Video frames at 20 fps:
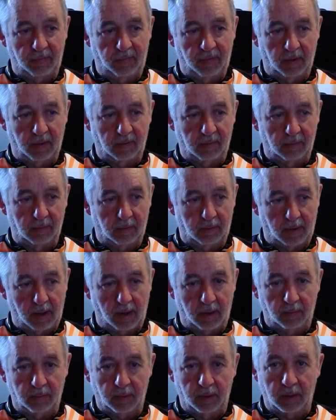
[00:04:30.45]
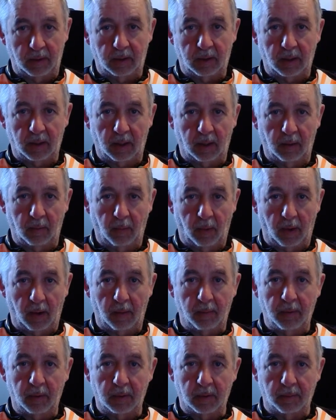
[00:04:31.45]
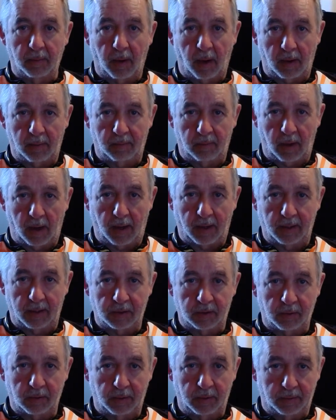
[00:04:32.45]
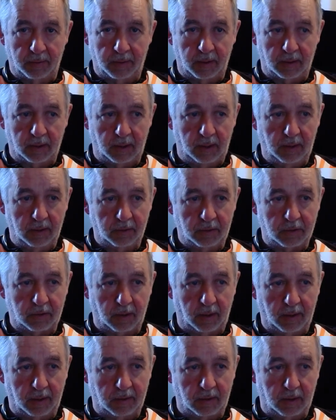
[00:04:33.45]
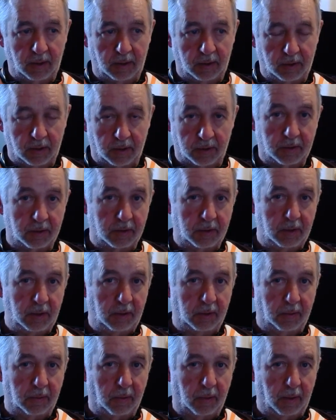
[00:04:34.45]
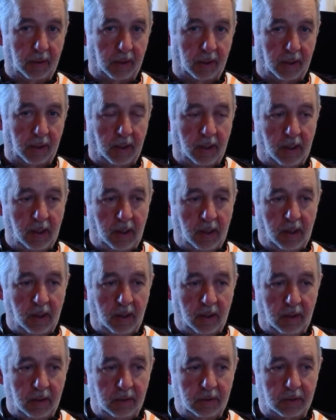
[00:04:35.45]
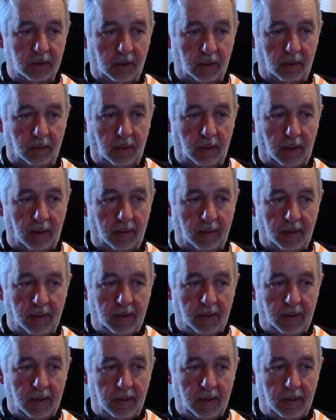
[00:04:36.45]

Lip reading: fiddle around with where I put the bottom bracket so I don't get the heel strikes and adjust the seat accordingly. So